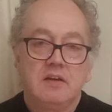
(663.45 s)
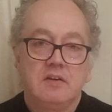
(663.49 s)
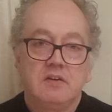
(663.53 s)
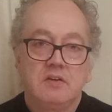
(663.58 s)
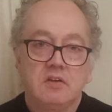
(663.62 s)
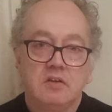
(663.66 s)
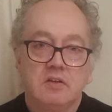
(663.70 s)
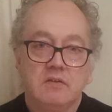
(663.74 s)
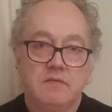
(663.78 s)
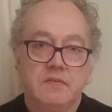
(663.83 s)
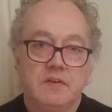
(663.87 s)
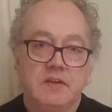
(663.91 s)

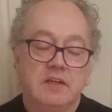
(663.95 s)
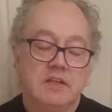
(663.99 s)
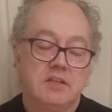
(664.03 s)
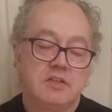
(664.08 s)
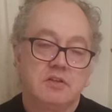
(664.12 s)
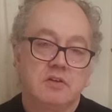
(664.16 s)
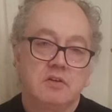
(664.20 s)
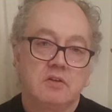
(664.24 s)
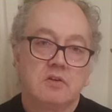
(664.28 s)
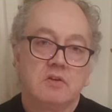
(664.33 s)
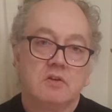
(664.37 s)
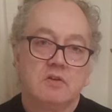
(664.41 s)
Don't think it
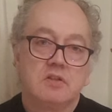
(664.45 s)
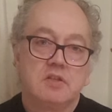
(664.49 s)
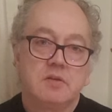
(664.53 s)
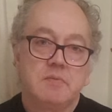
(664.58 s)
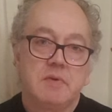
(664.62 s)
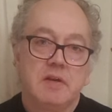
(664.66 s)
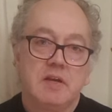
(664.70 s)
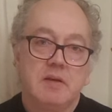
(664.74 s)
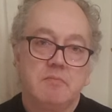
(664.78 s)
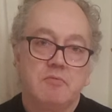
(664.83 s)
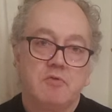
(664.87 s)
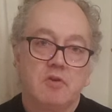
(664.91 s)
should cause you
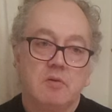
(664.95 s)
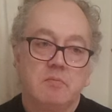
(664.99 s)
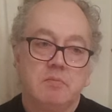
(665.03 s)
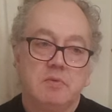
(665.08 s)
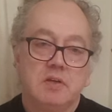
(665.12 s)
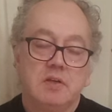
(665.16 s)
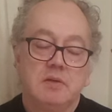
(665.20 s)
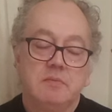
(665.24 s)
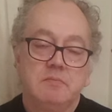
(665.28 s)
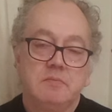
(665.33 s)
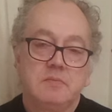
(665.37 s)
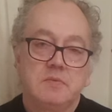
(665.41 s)
many
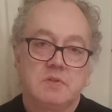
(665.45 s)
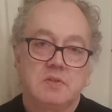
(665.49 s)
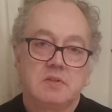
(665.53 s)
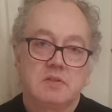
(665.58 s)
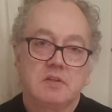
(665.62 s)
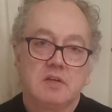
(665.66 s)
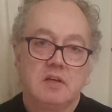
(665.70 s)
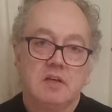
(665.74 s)
problems,